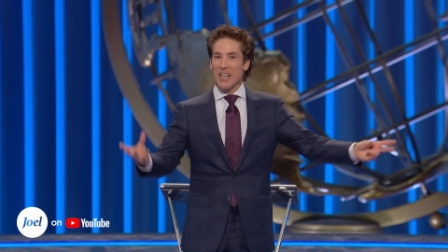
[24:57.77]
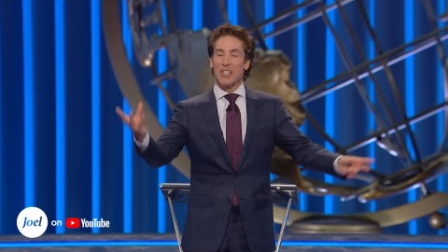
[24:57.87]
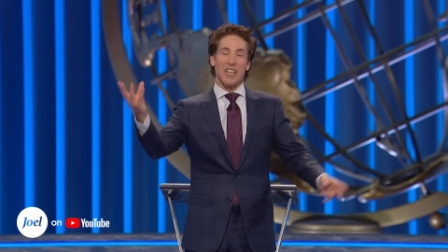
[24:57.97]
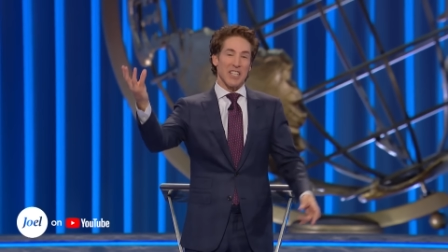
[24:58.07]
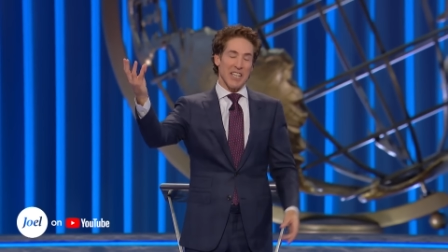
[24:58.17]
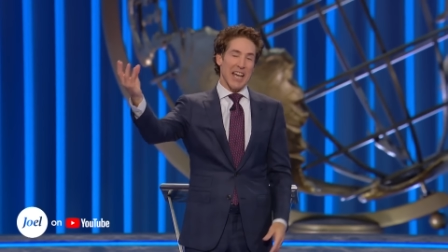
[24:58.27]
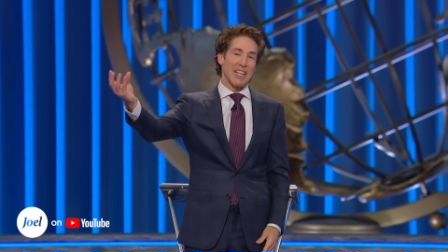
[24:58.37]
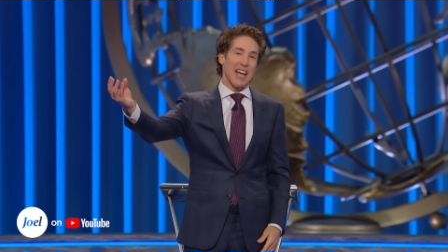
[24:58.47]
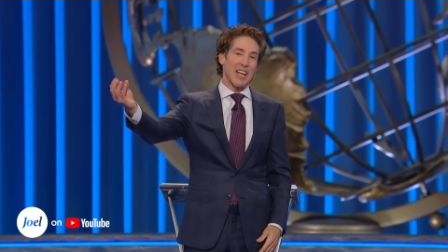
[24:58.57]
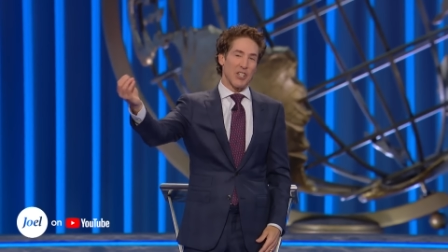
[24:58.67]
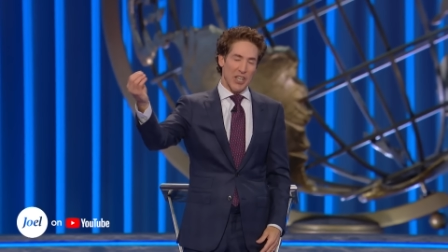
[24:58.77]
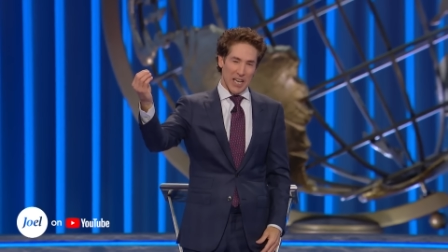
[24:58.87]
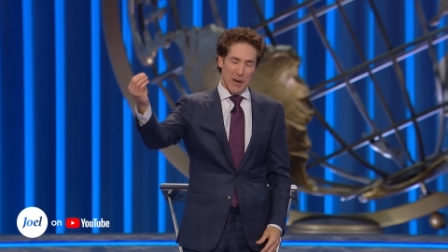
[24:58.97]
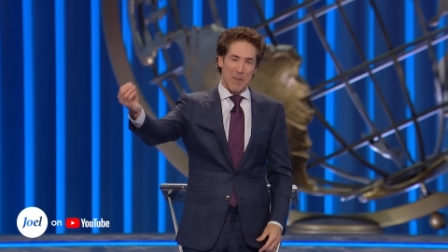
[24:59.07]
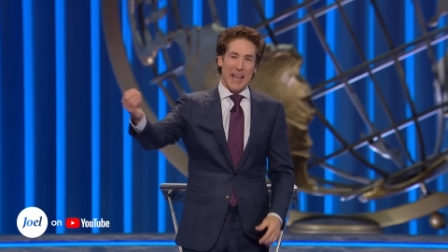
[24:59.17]
since that day she
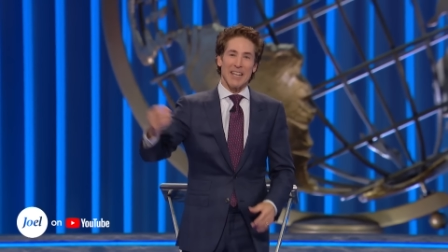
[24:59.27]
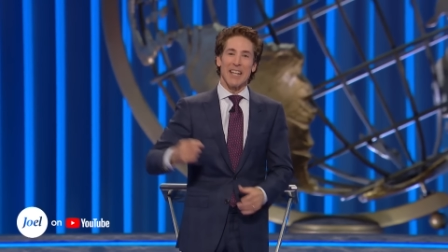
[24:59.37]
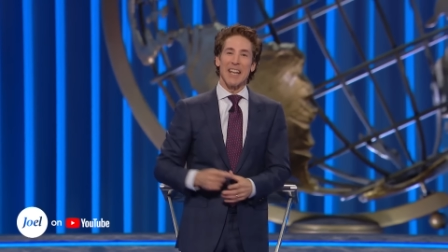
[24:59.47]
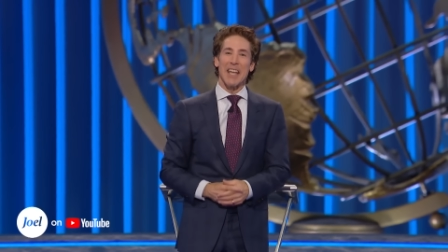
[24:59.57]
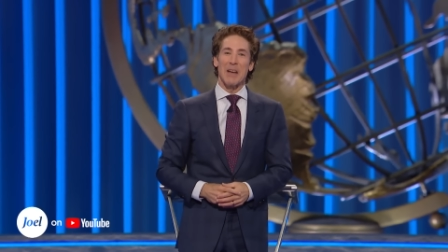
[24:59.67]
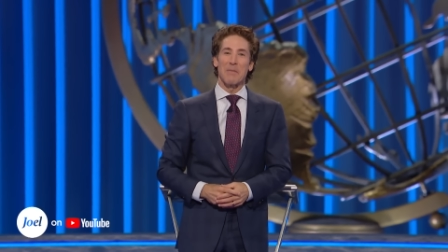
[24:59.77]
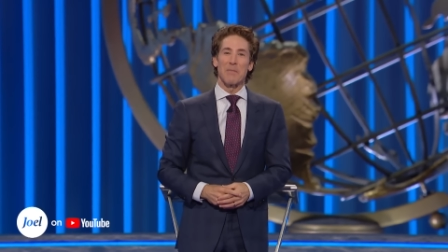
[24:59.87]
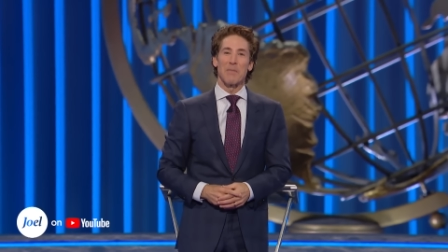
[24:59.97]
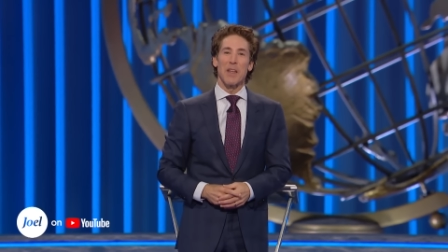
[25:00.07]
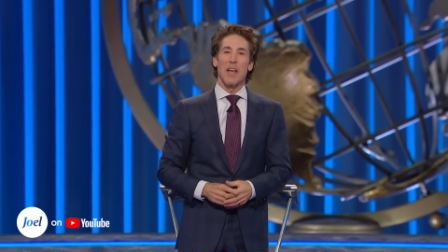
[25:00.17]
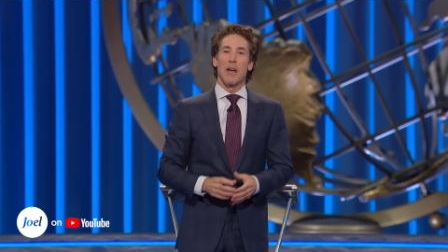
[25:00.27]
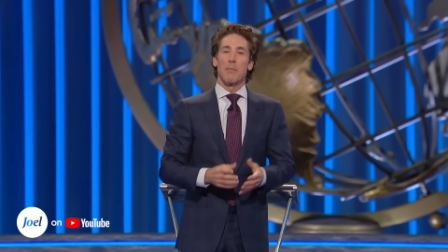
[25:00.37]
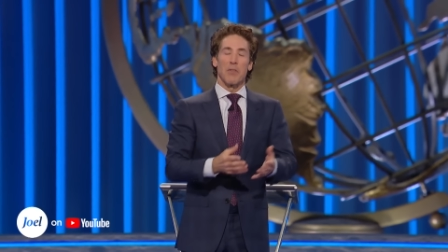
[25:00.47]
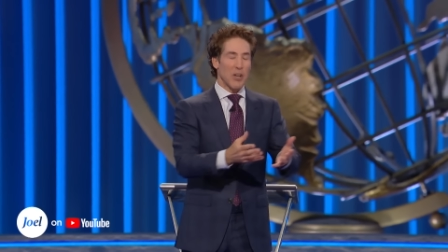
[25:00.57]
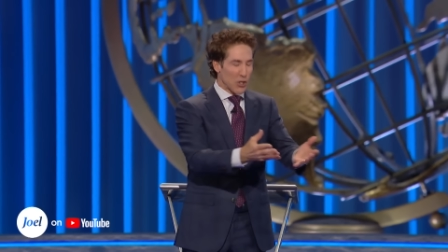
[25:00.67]
had abandoned him.
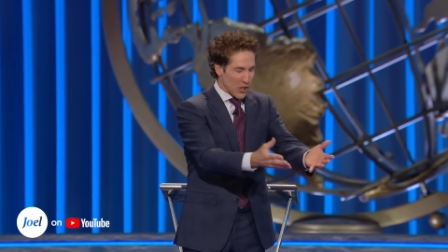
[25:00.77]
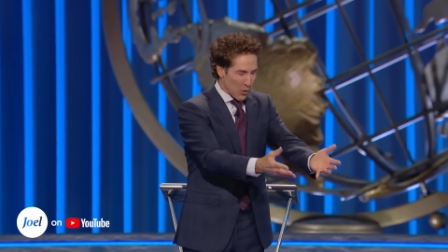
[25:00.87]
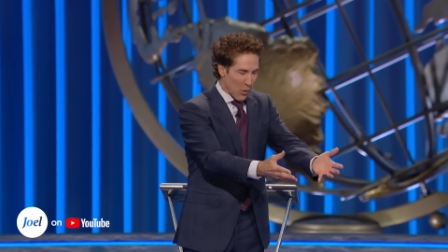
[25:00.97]
But there she